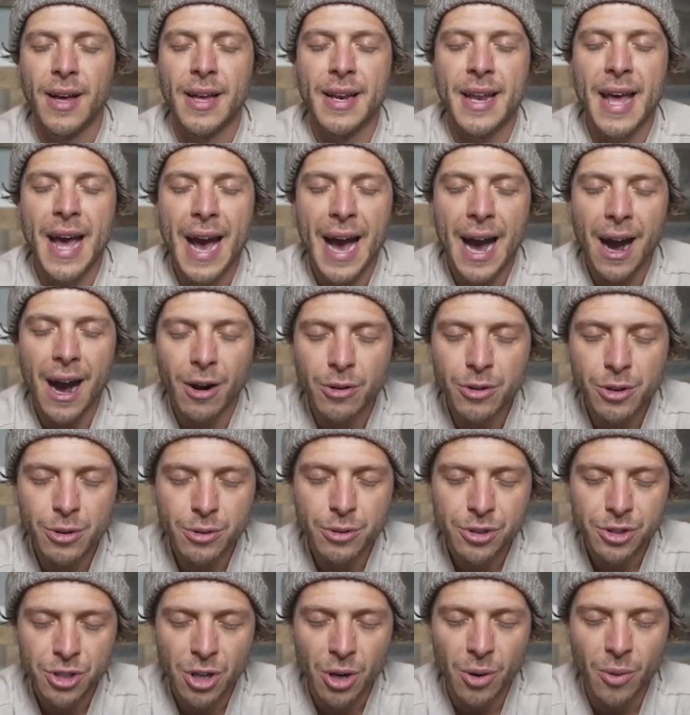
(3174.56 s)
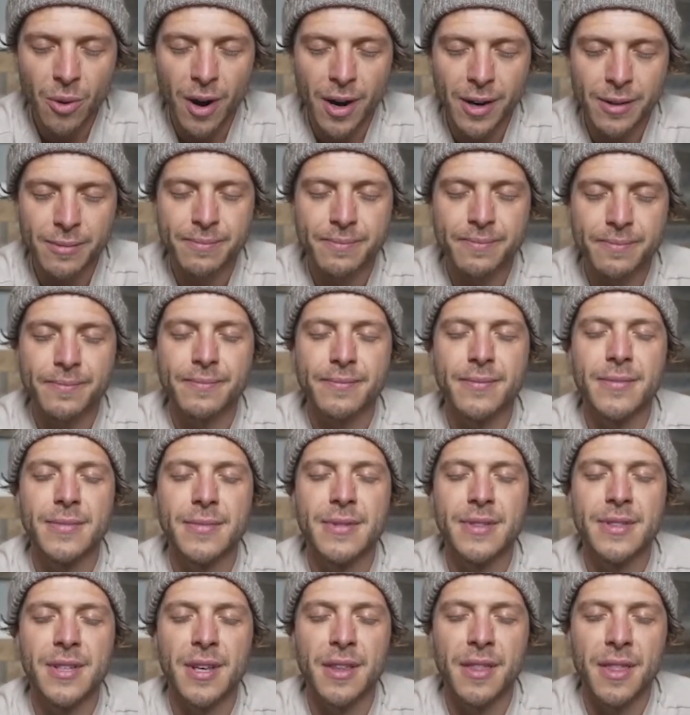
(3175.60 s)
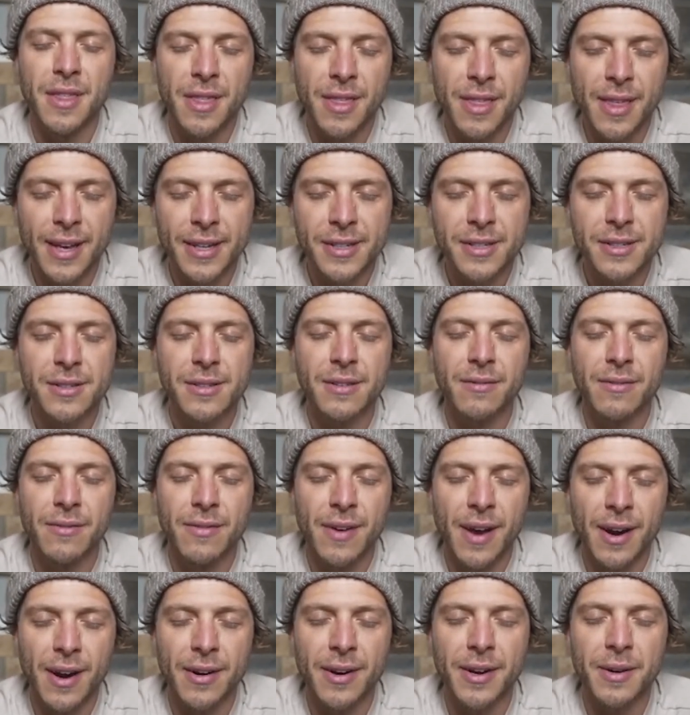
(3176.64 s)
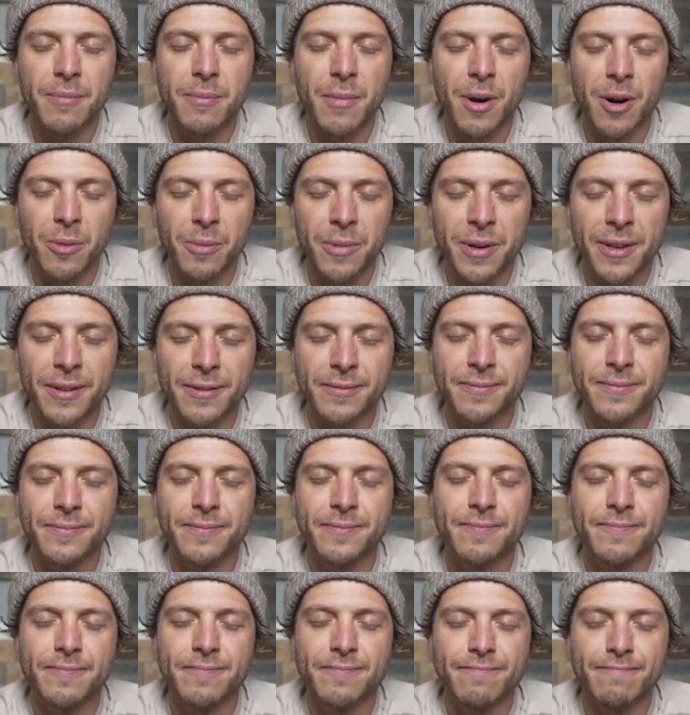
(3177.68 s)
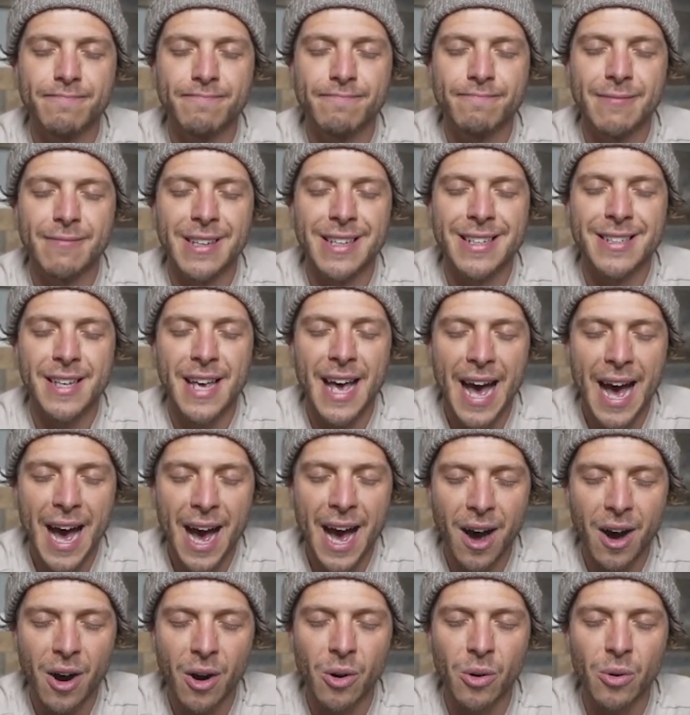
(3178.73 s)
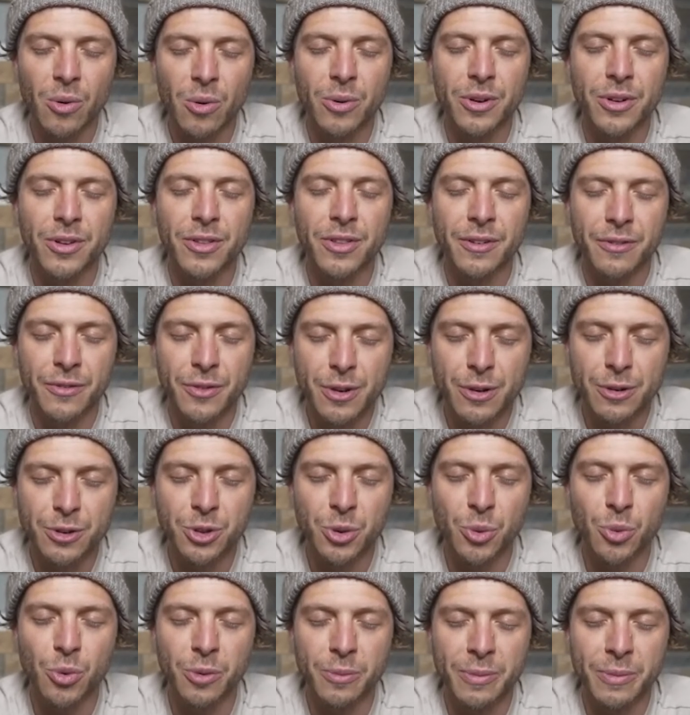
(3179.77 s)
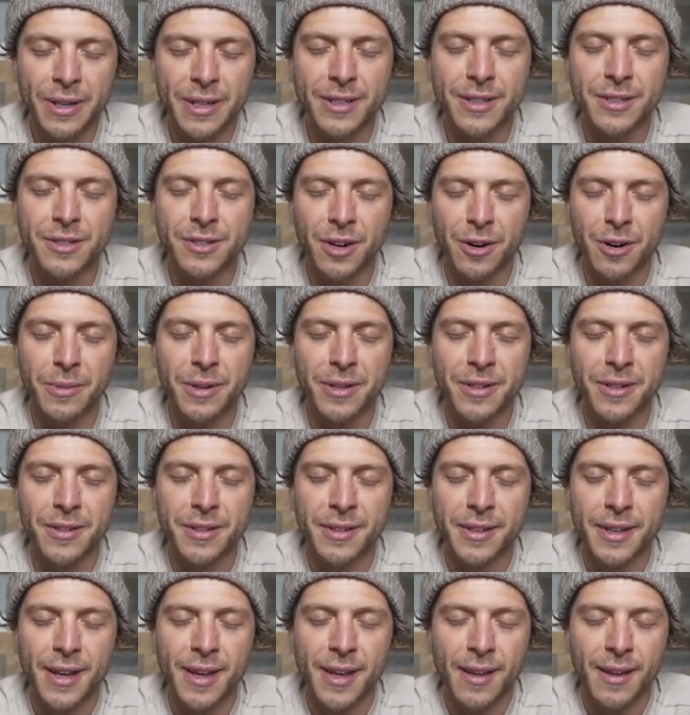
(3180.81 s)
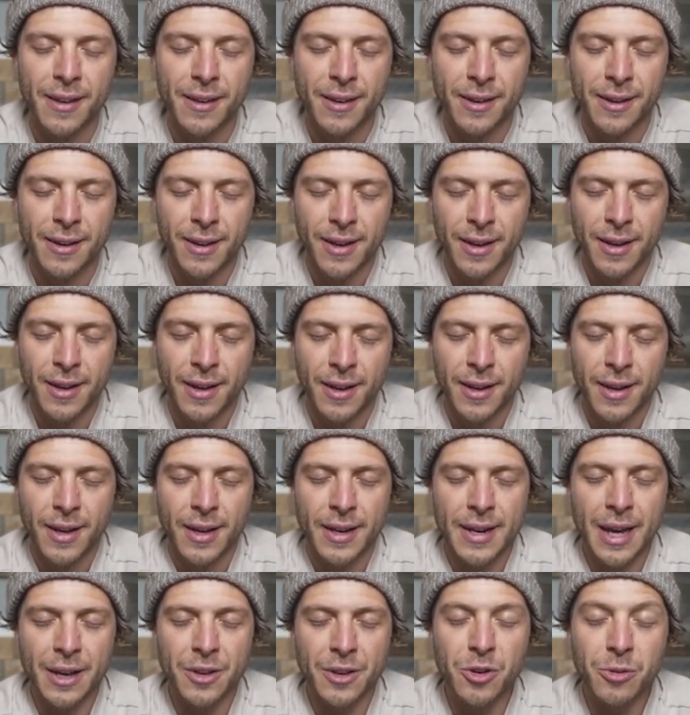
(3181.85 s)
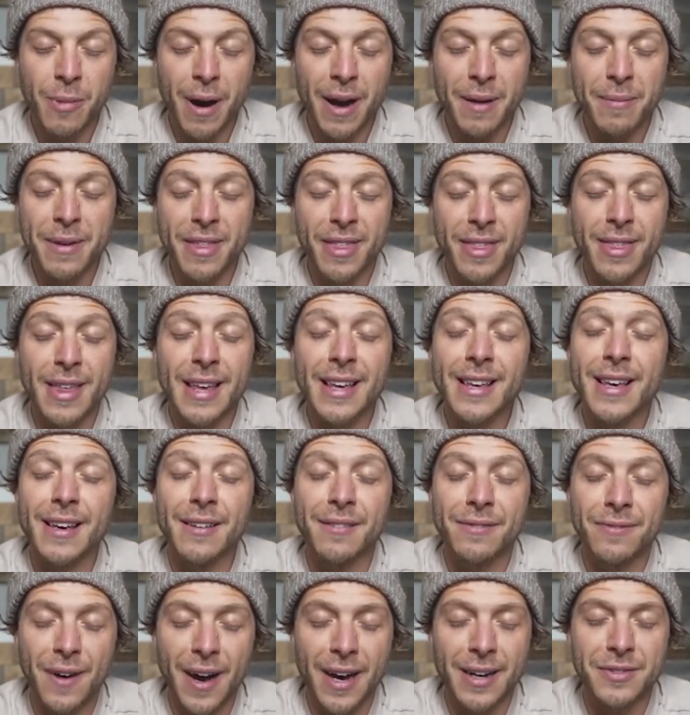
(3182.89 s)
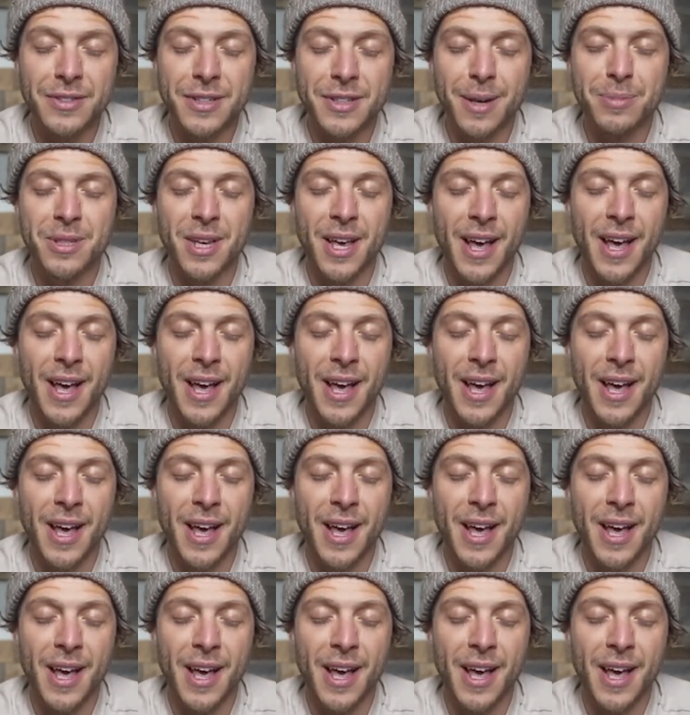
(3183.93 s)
And how you show up to this very moment is how the future will be determined. Now, you might be thinking five steps